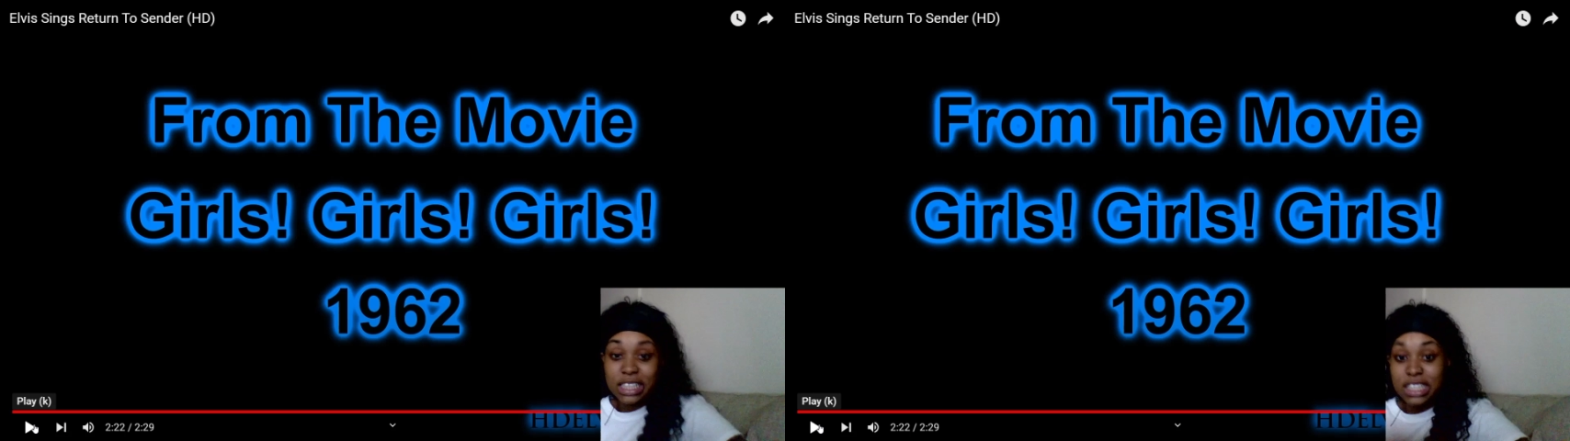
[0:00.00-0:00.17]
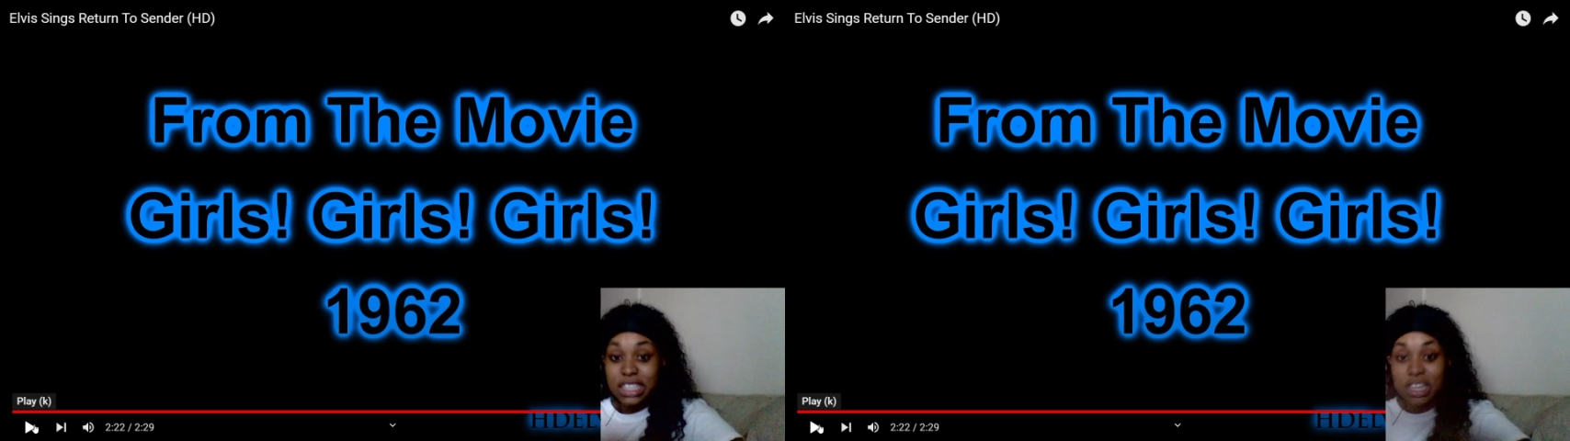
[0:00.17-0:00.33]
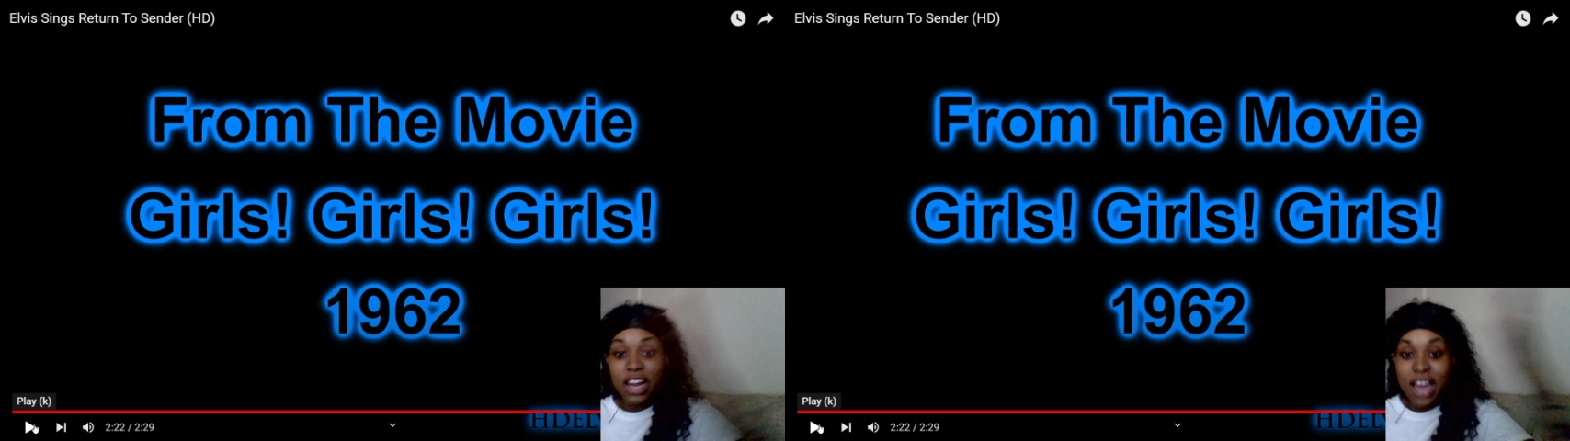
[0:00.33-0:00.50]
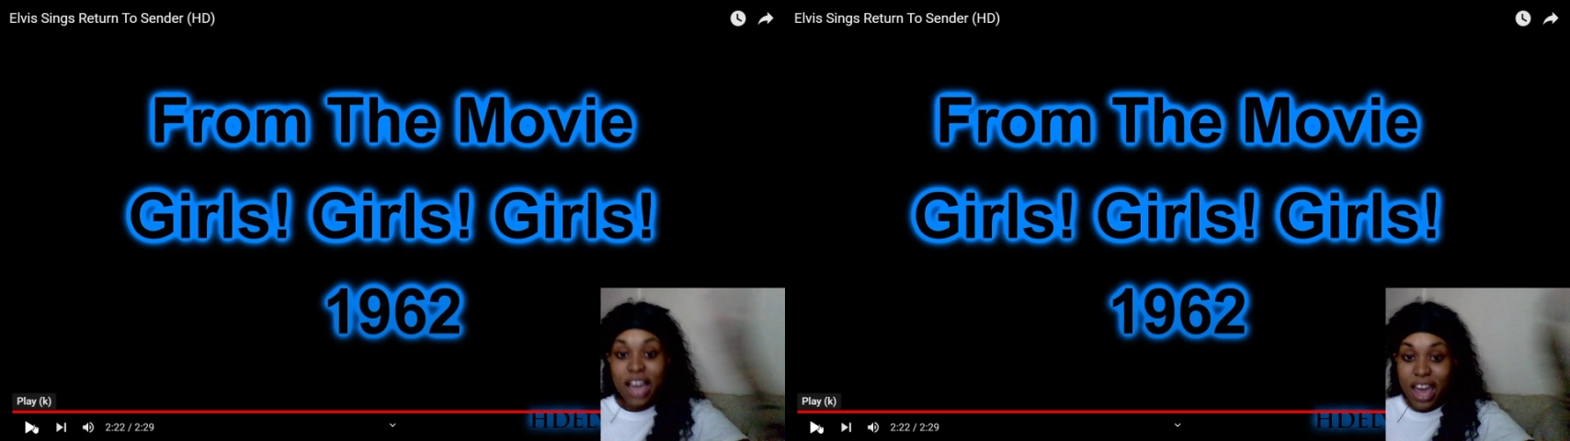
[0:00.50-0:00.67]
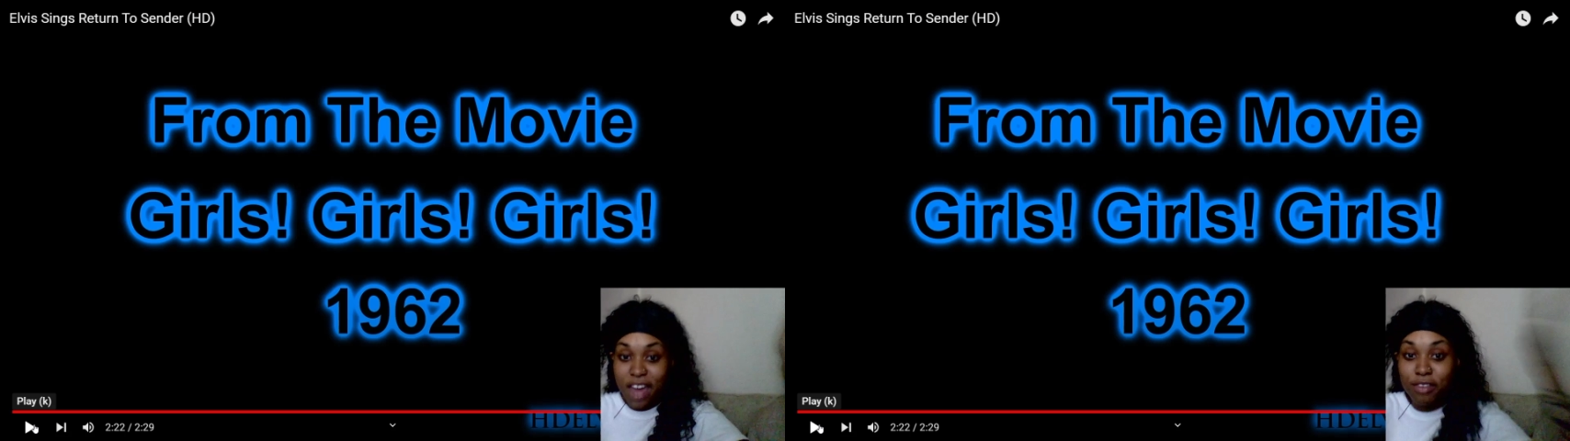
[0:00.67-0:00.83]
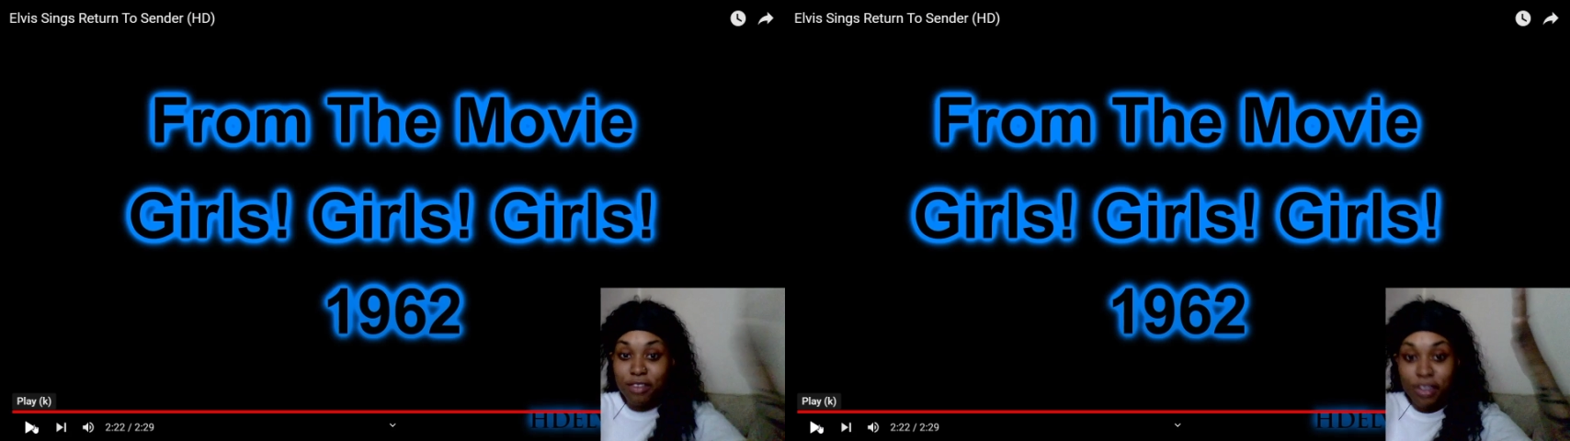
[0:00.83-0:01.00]
is all I
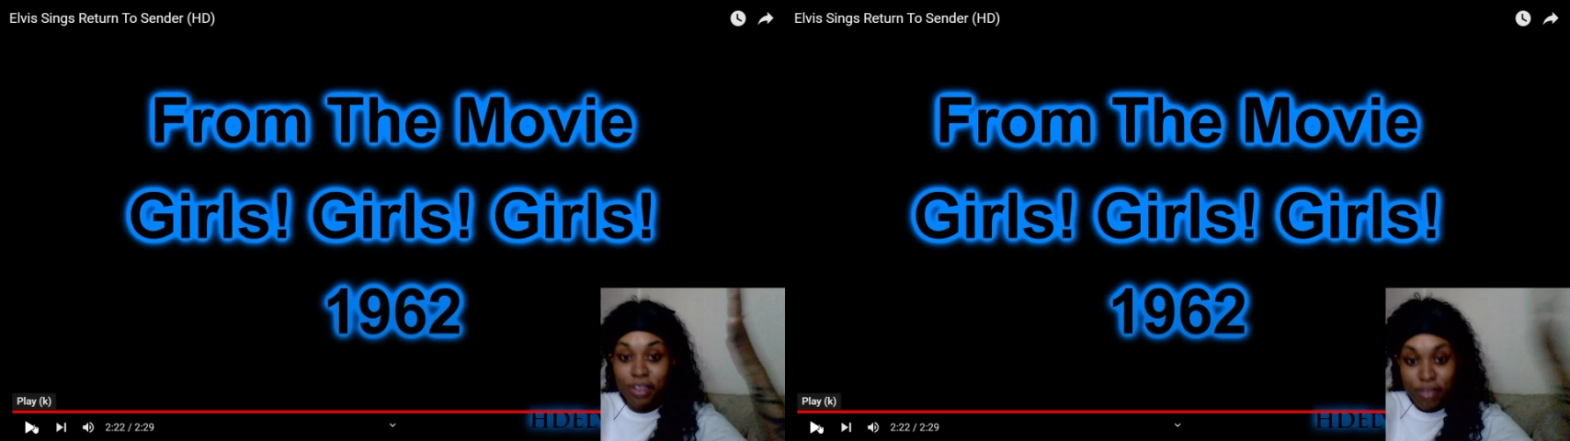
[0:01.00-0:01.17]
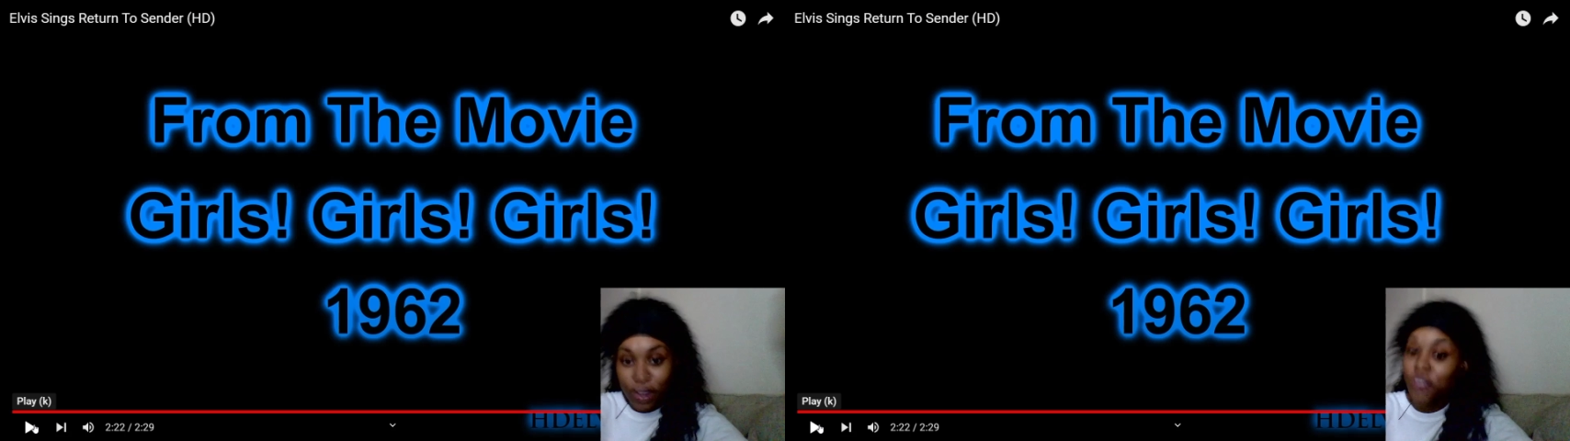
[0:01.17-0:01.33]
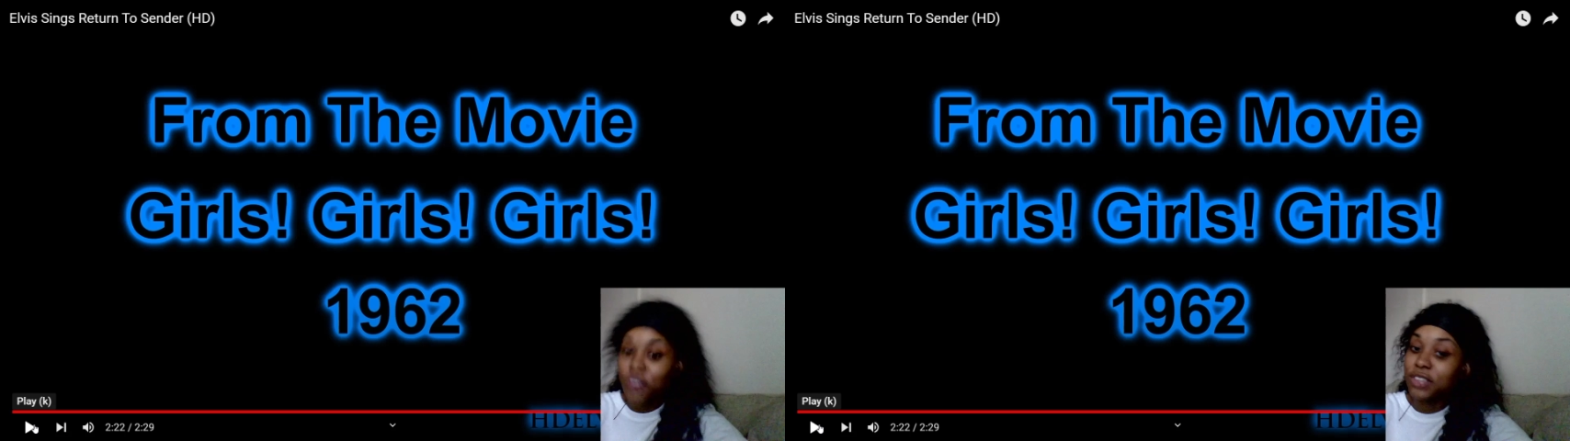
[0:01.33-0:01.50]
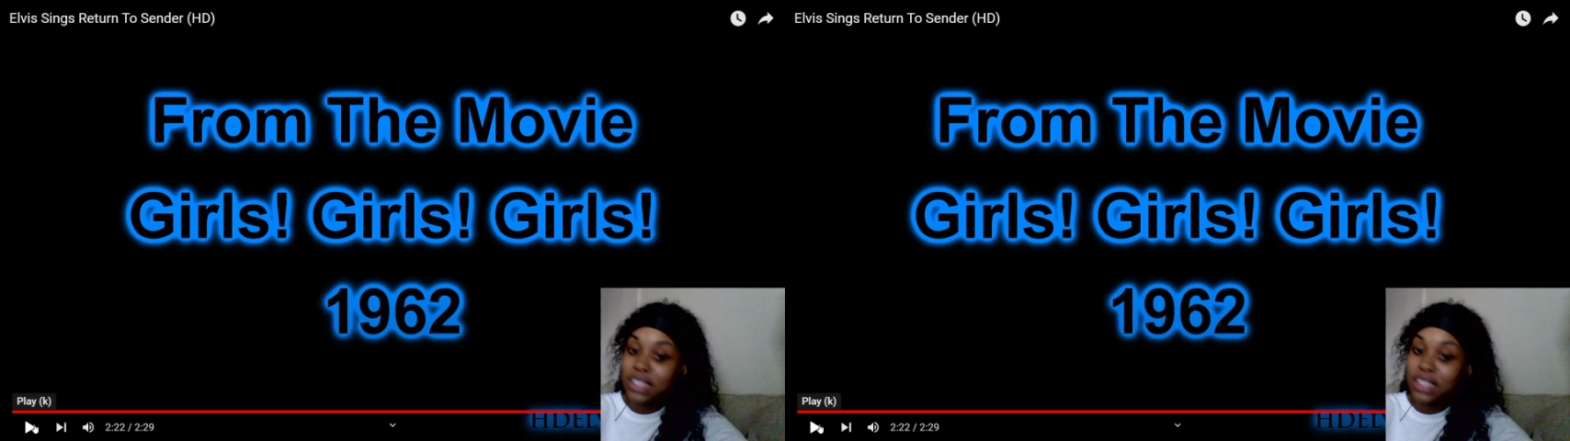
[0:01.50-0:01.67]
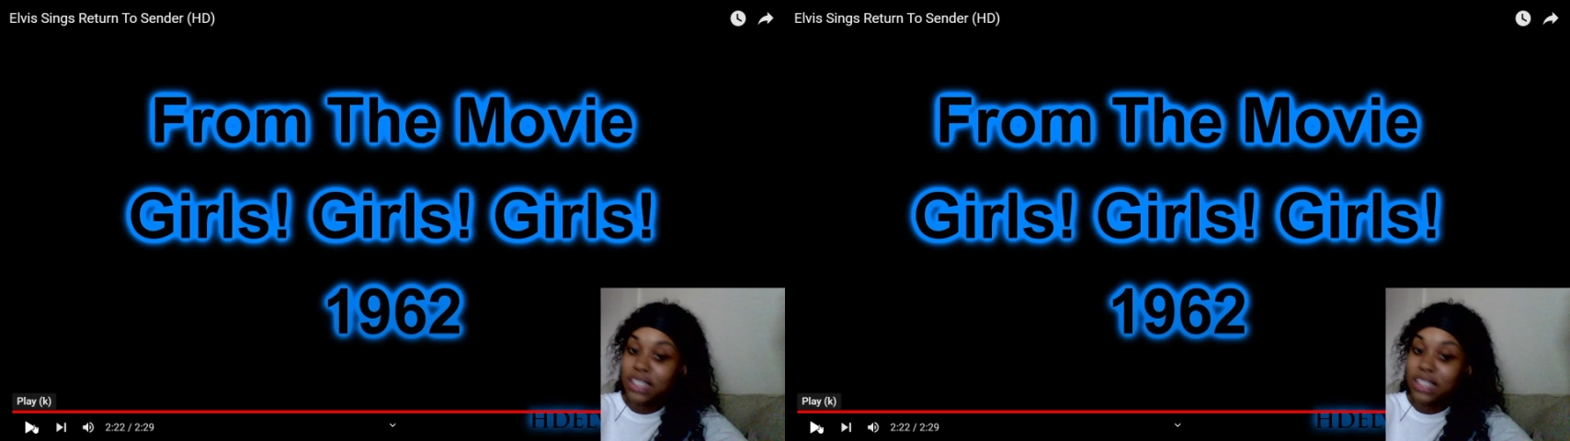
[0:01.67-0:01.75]
have of Elvis.